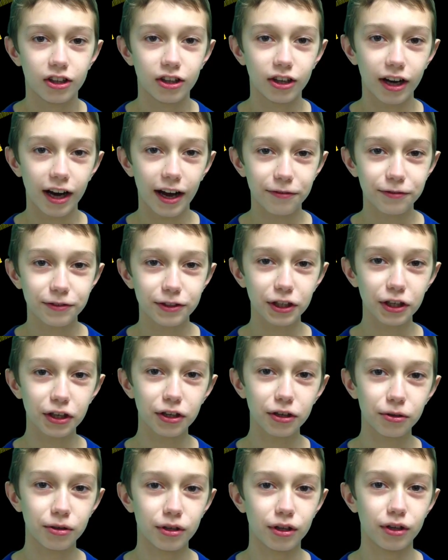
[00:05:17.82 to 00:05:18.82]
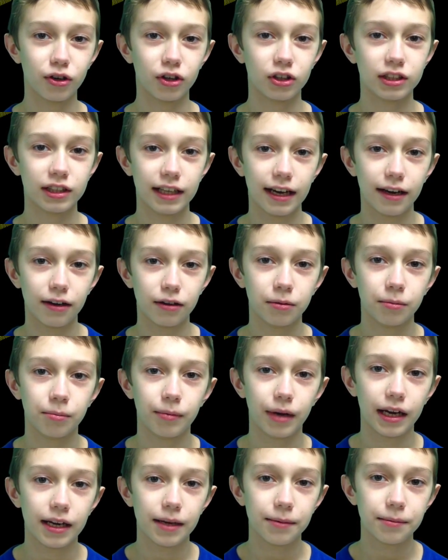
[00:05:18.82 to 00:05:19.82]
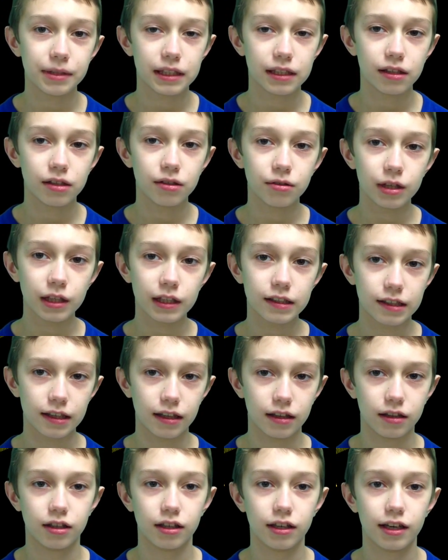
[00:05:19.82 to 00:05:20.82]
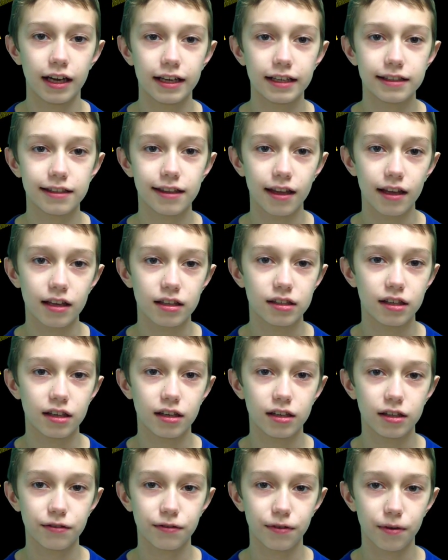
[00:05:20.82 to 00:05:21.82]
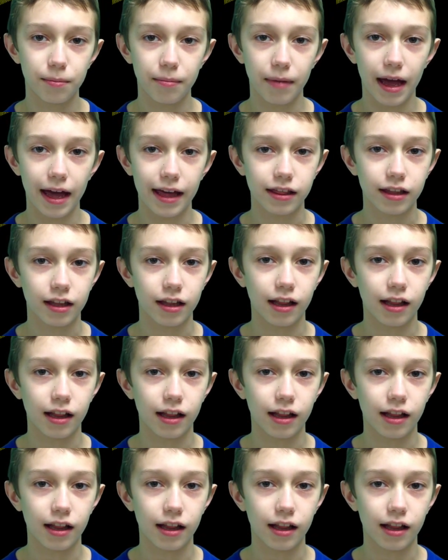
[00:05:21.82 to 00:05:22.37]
Good afternoon, Yorktown. My name is Lucas, and today's lesson is from math